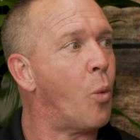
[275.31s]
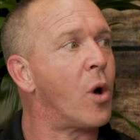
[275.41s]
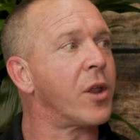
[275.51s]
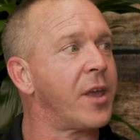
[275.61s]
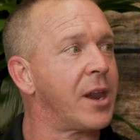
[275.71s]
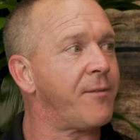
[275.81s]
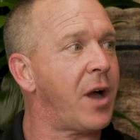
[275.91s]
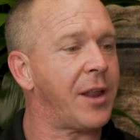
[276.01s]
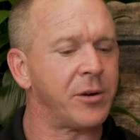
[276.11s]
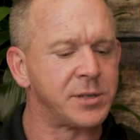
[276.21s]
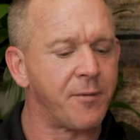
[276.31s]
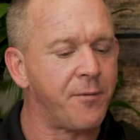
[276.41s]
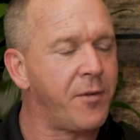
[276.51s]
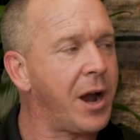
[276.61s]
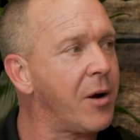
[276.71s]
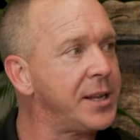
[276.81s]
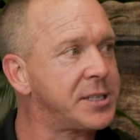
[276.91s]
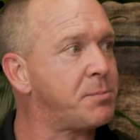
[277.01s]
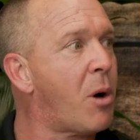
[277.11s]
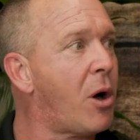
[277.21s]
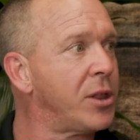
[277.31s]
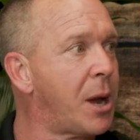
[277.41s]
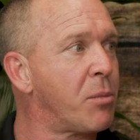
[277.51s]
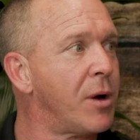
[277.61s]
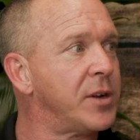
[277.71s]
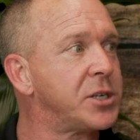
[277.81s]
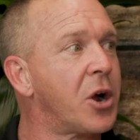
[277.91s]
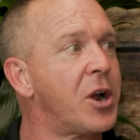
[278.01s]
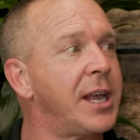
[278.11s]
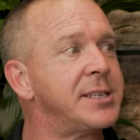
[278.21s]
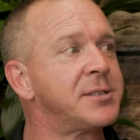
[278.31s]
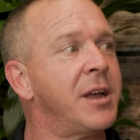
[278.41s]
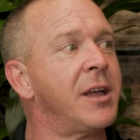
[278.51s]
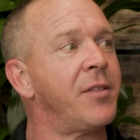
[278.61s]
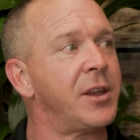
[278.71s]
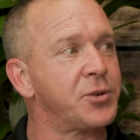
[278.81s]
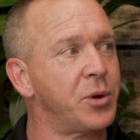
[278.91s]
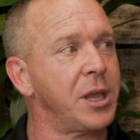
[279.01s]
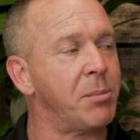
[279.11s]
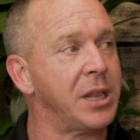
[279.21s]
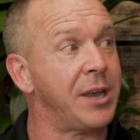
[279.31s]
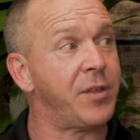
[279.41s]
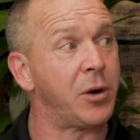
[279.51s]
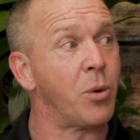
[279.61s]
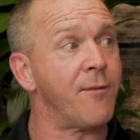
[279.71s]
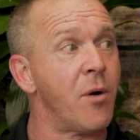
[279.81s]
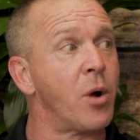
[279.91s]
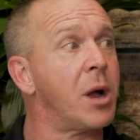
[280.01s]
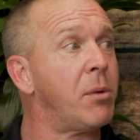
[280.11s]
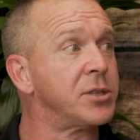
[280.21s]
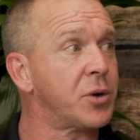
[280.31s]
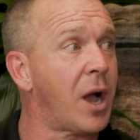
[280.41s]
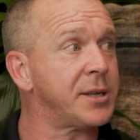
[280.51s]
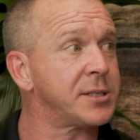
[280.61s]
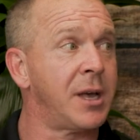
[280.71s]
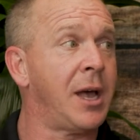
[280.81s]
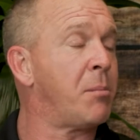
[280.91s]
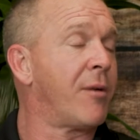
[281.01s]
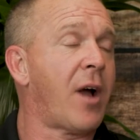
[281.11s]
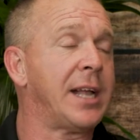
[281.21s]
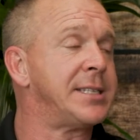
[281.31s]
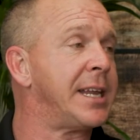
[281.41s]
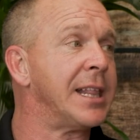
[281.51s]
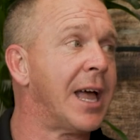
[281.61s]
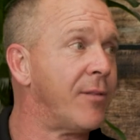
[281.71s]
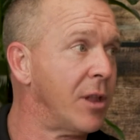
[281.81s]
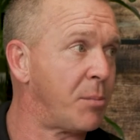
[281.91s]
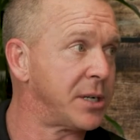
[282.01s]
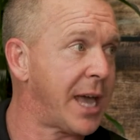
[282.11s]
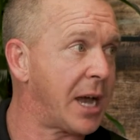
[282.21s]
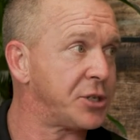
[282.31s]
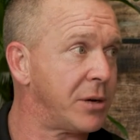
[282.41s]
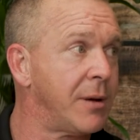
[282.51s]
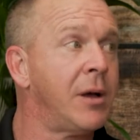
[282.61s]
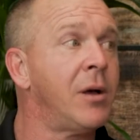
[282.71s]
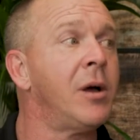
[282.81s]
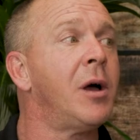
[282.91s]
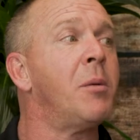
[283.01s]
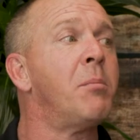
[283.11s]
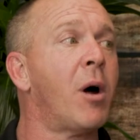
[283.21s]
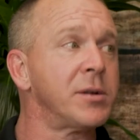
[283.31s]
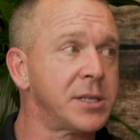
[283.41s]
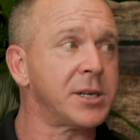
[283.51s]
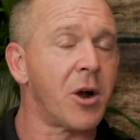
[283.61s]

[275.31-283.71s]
what are they going to find? There's a very small number of attorneys that truly believe that a revocable trust provides any level of protection. Most